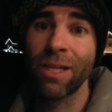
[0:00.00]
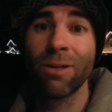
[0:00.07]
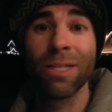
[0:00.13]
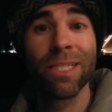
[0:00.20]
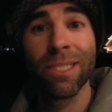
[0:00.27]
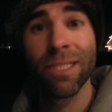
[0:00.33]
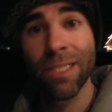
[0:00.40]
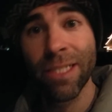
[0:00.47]
there
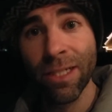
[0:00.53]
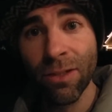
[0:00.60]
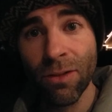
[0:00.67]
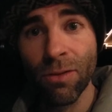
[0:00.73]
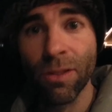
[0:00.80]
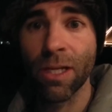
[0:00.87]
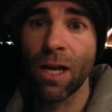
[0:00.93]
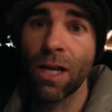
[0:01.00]
is
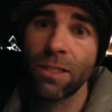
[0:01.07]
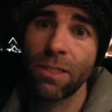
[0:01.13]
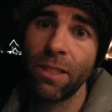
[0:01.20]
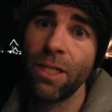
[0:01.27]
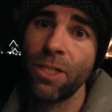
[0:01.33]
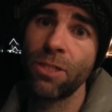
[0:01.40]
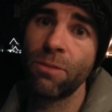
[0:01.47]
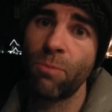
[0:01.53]
still the
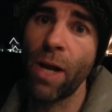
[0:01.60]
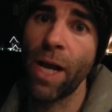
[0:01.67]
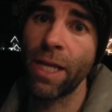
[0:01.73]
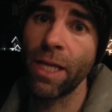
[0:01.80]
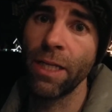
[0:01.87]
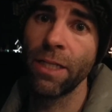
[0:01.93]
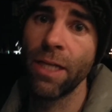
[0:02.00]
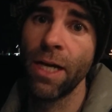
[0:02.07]
consolation
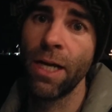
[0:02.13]
bracket,